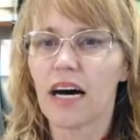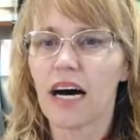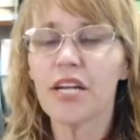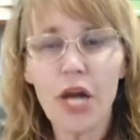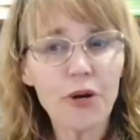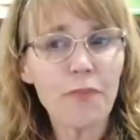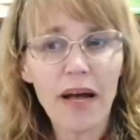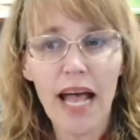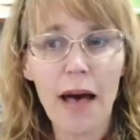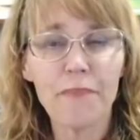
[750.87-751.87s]
A note
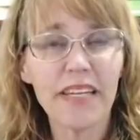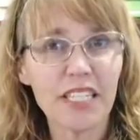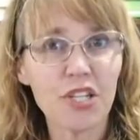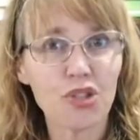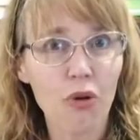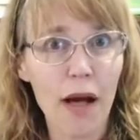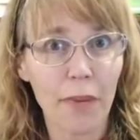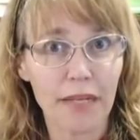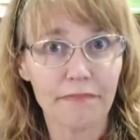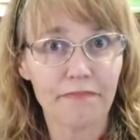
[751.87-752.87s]
about happiness and
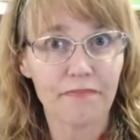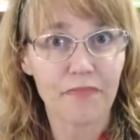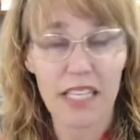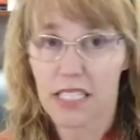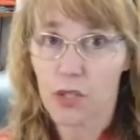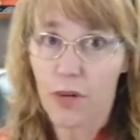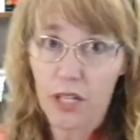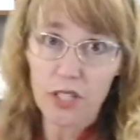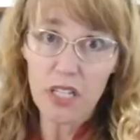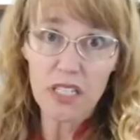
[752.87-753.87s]
trauma. Now, this is one of
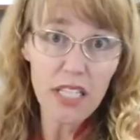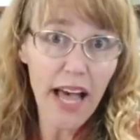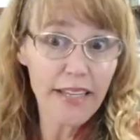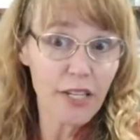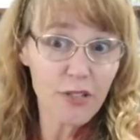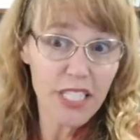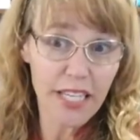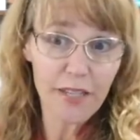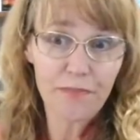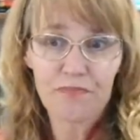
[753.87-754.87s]
those little side notes
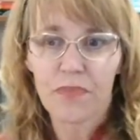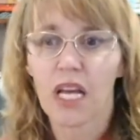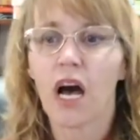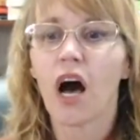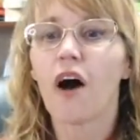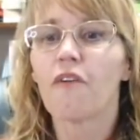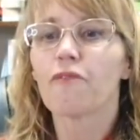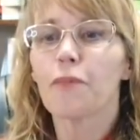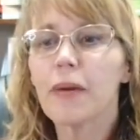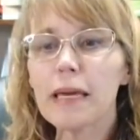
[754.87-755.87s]
here.
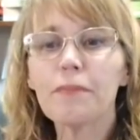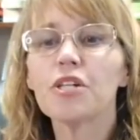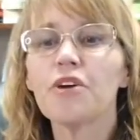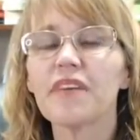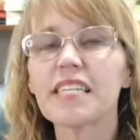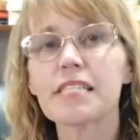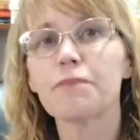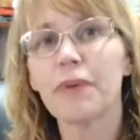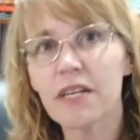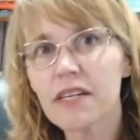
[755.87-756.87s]
For people who've
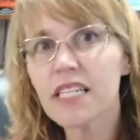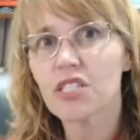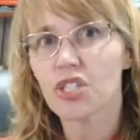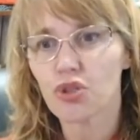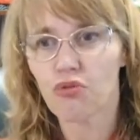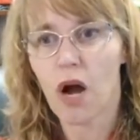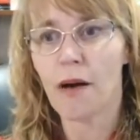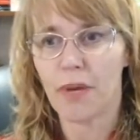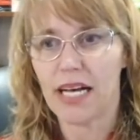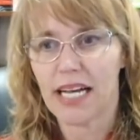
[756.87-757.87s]
experienced
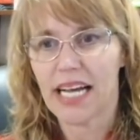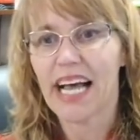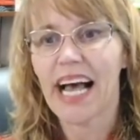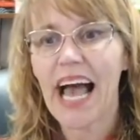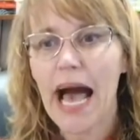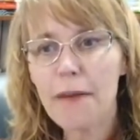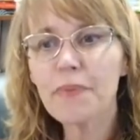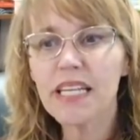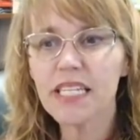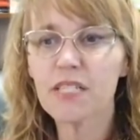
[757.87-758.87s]
trauma,
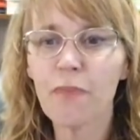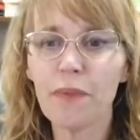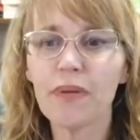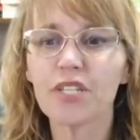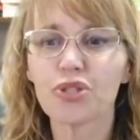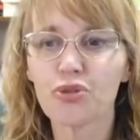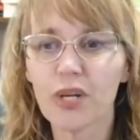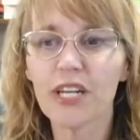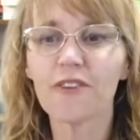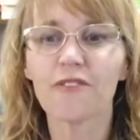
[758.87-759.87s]
happiness may be a
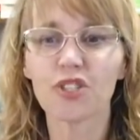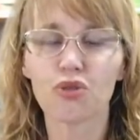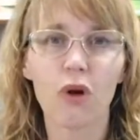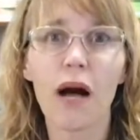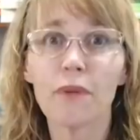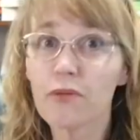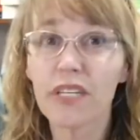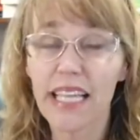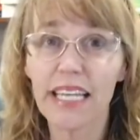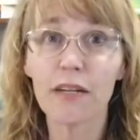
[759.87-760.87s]
trigger for
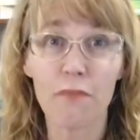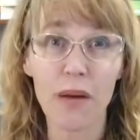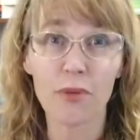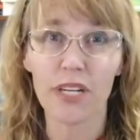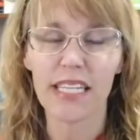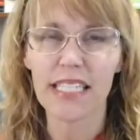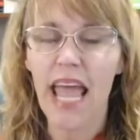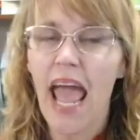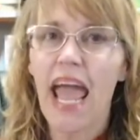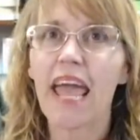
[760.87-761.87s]
trauma-related memories.
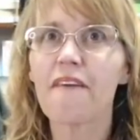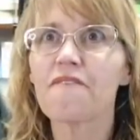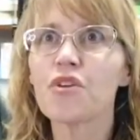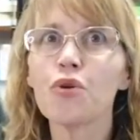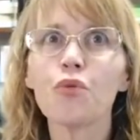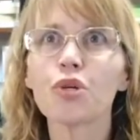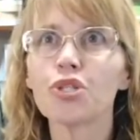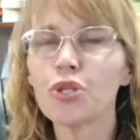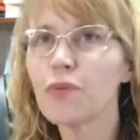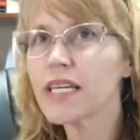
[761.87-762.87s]
If you were
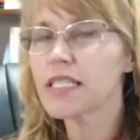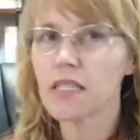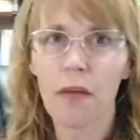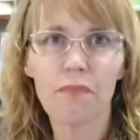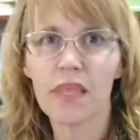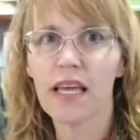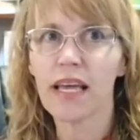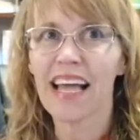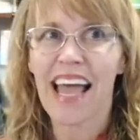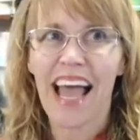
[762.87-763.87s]
doing
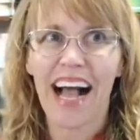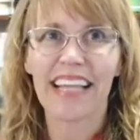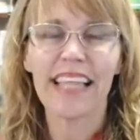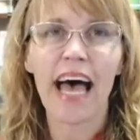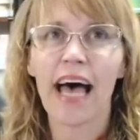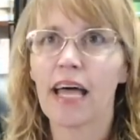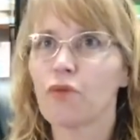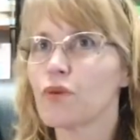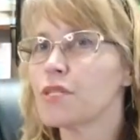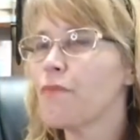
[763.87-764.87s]
something that
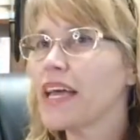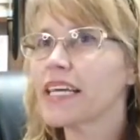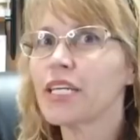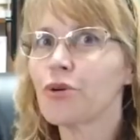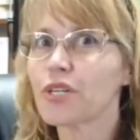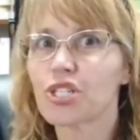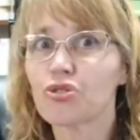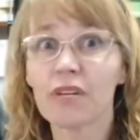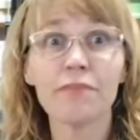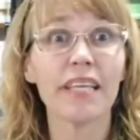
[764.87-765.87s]
was making you
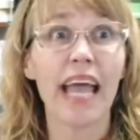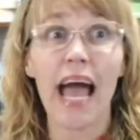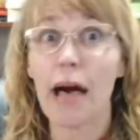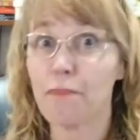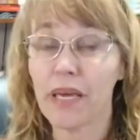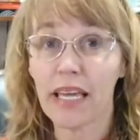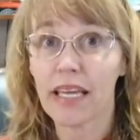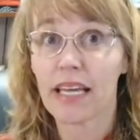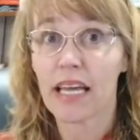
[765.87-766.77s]
extremely happy